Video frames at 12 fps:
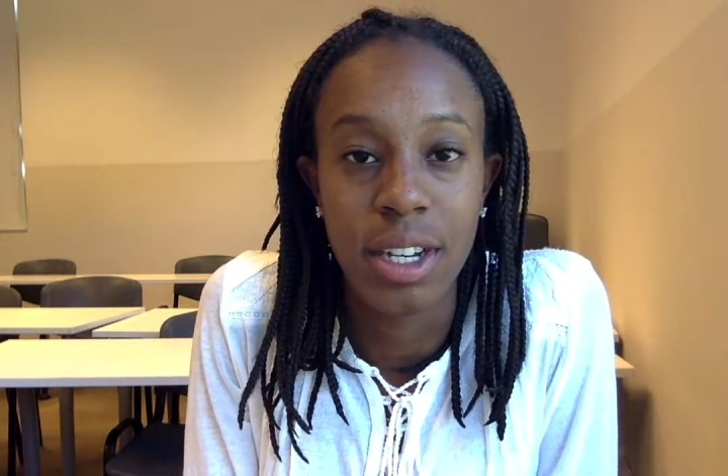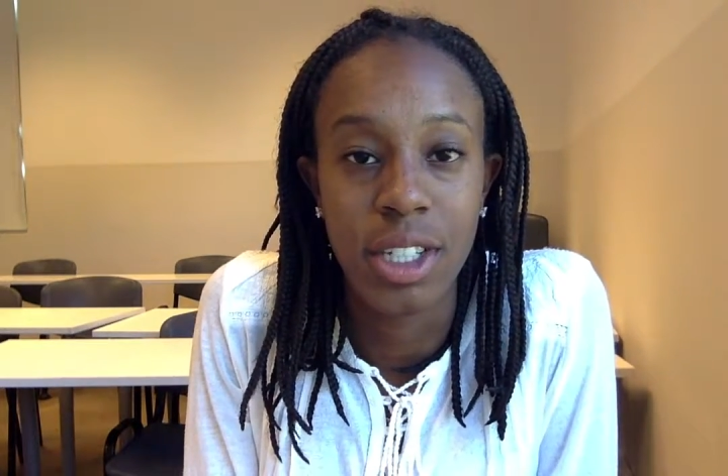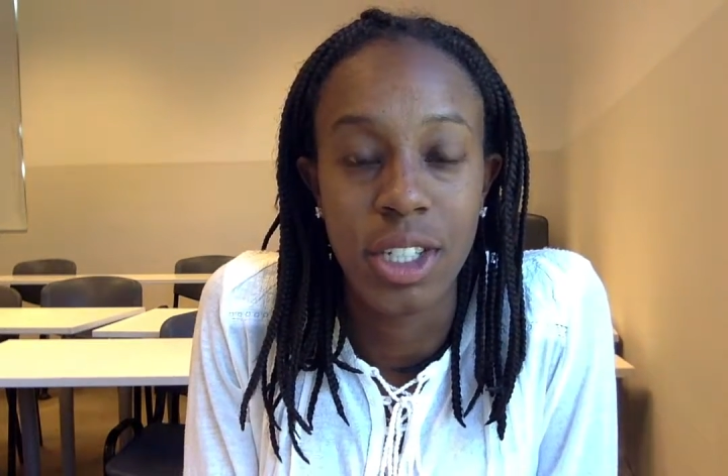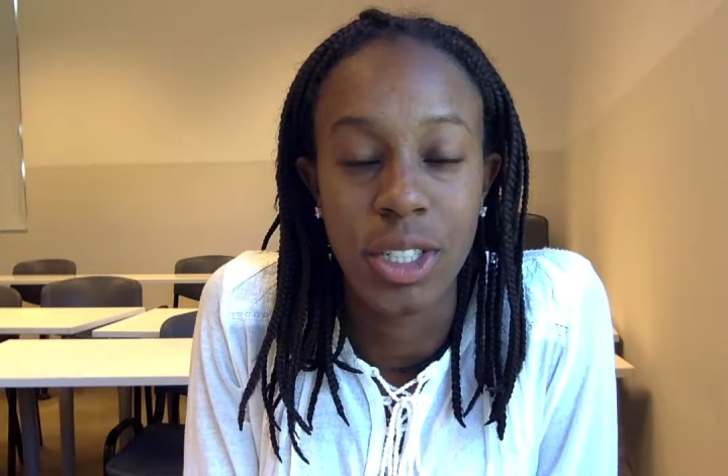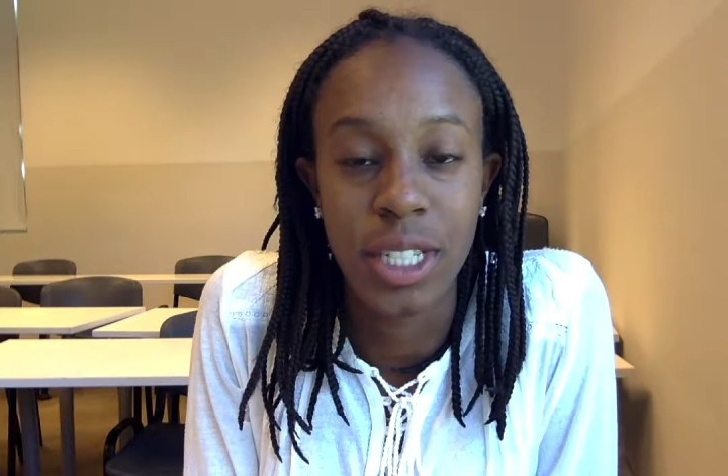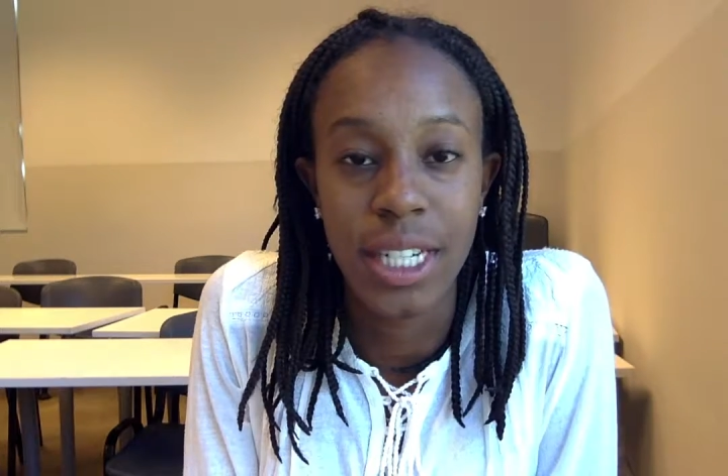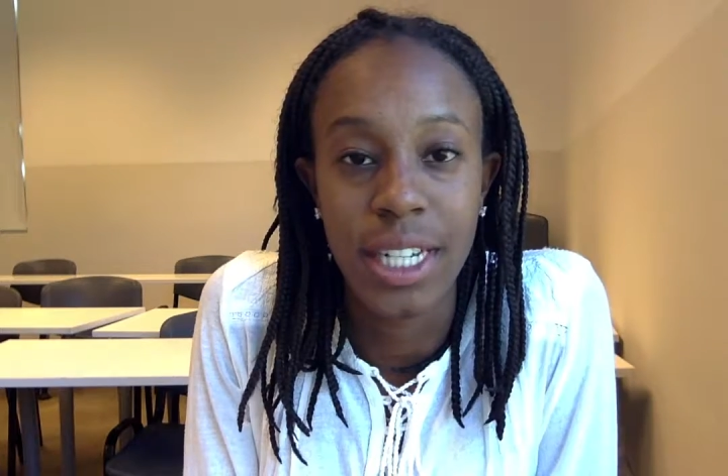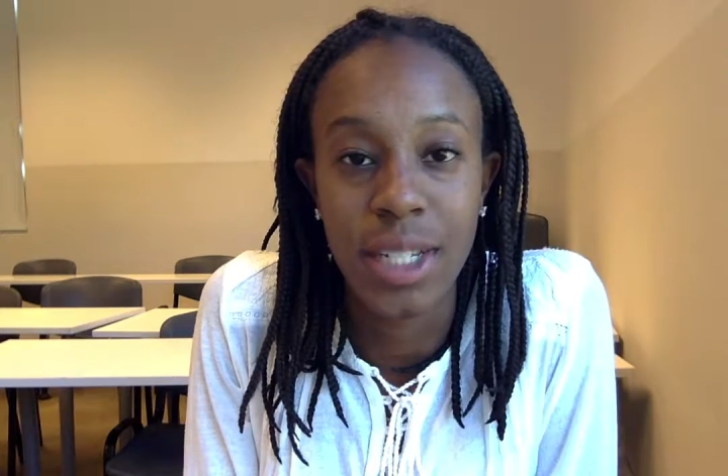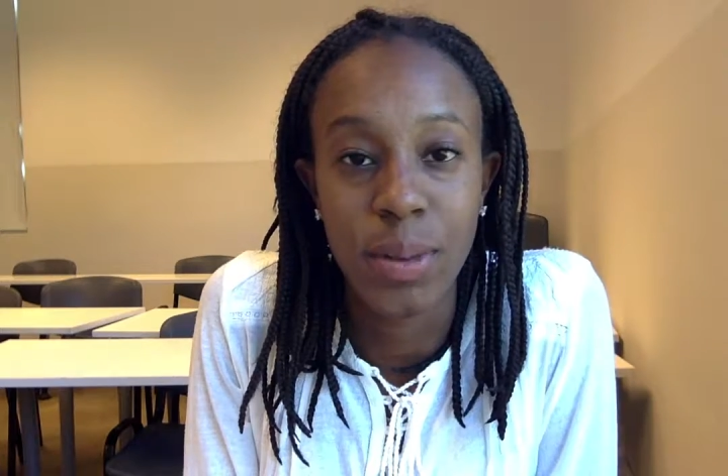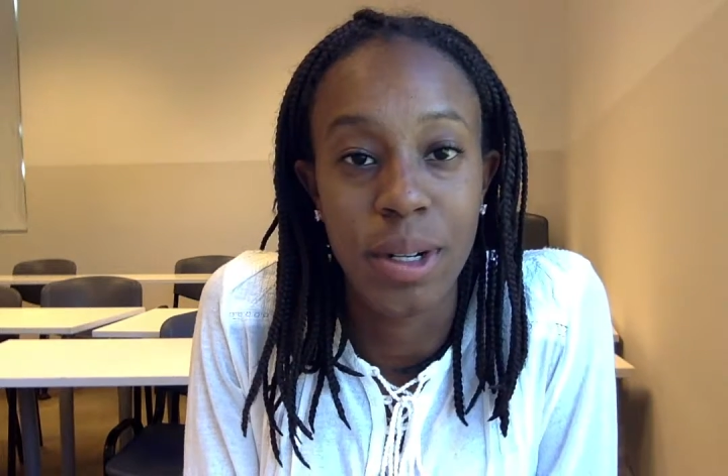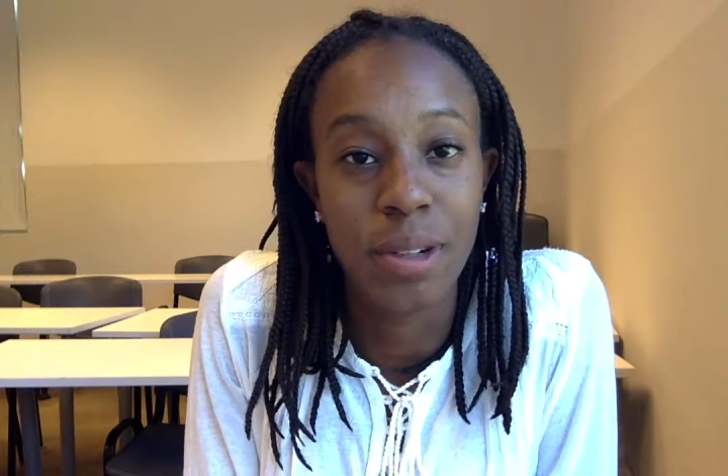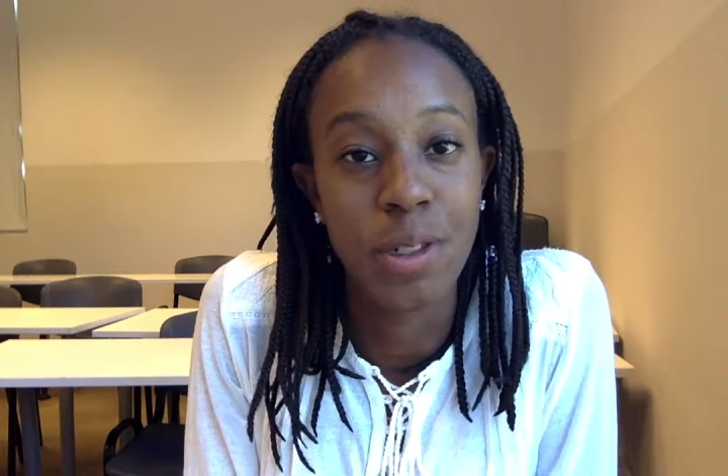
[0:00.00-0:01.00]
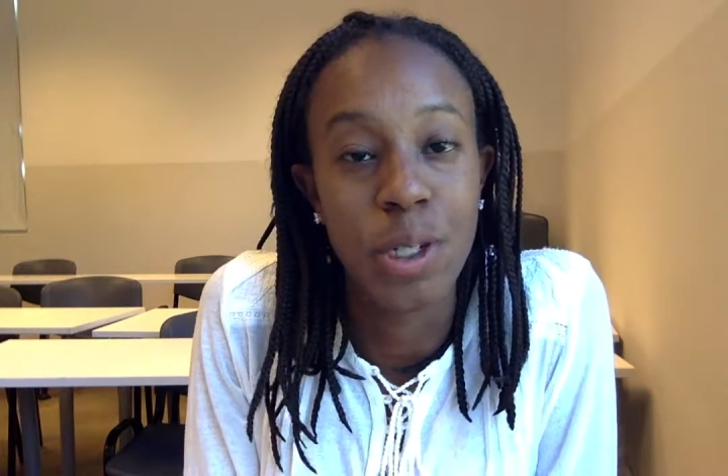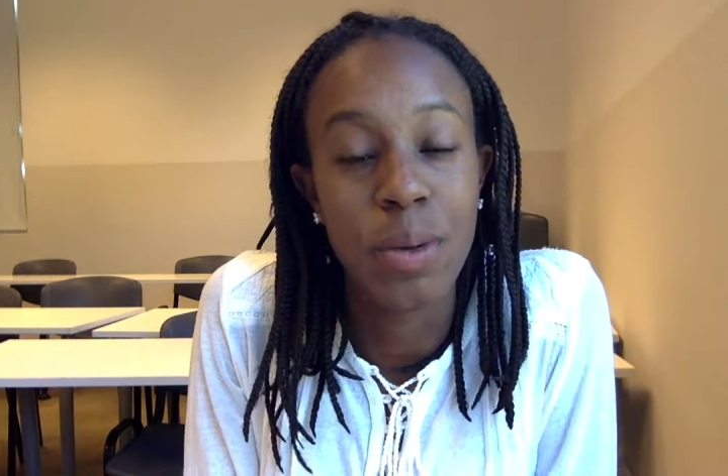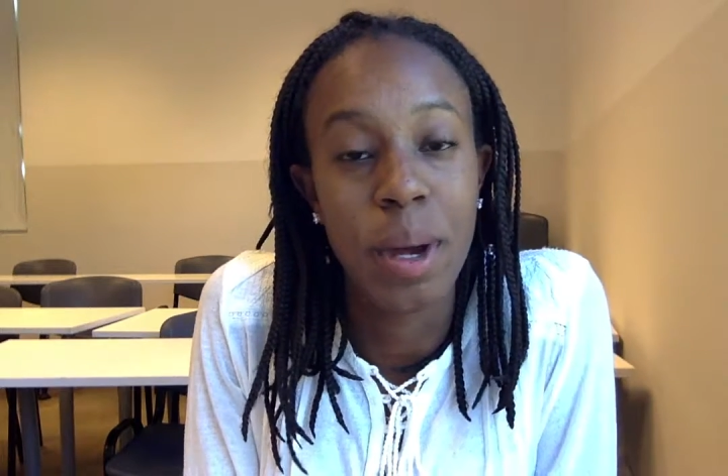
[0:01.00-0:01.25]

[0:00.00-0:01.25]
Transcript: Australia as one of two